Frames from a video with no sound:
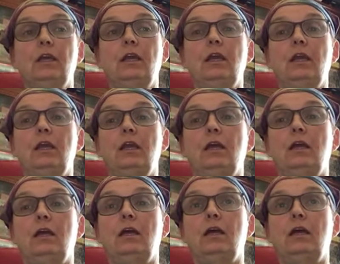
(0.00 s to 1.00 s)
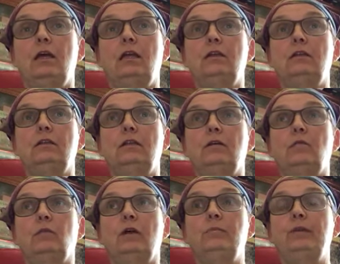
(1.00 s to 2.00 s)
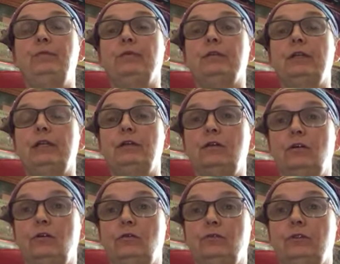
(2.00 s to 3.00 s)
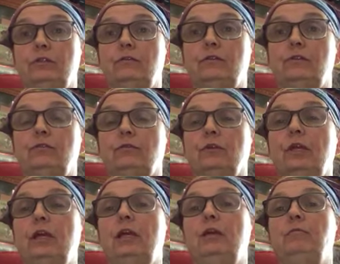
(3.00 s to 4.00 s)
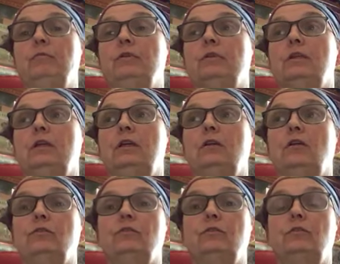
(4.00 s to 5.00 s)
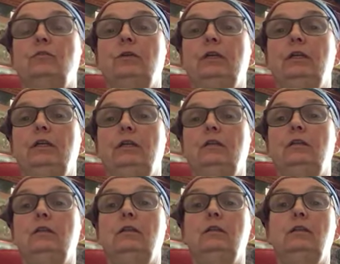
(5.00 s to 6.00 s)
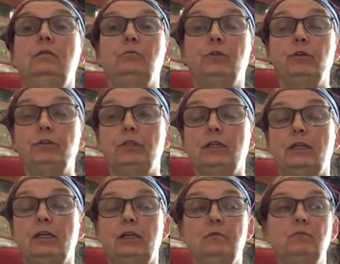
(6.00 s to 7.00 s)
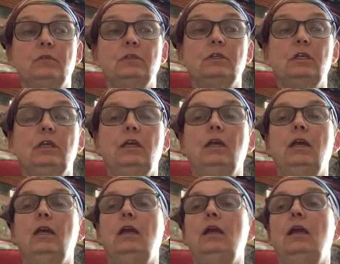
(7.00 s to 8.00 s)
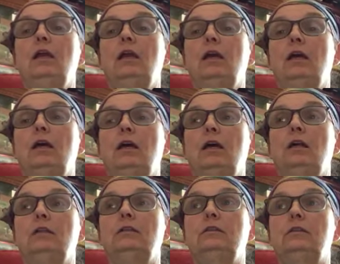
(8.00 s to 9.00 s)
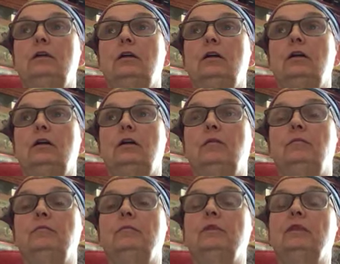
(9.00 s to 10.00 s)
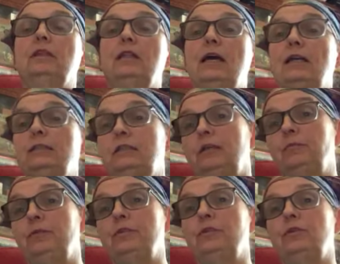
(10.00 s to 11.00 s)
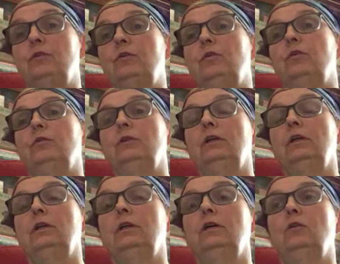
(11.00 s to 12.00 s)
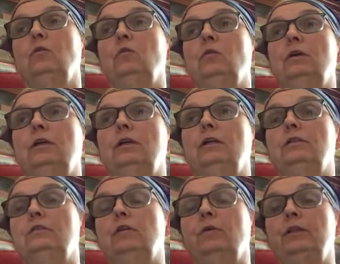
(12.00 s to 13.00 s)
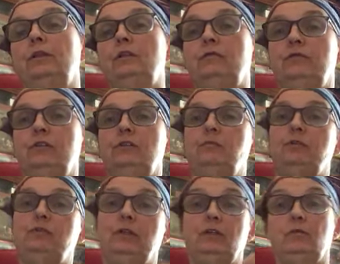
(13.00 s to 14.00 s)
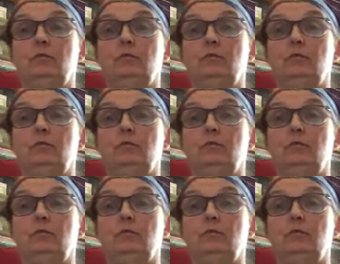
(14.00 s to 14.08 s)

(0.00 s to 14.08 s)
and why people take notes in virtual games and also in in-person games. And the last episode was knowing the difference between a